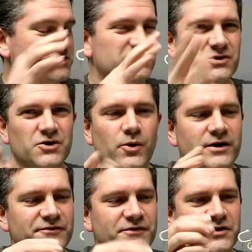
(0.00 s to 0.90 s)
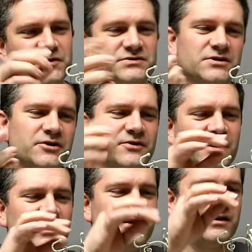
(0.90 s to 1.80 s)
She's got quite a few, so
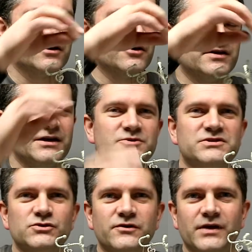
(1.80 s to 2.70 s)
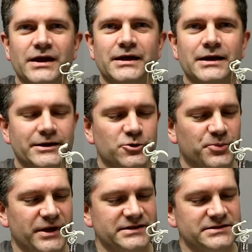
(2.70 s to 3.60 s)
you know, it was sort of getting a little
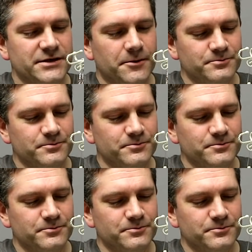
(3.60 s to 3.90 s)
bit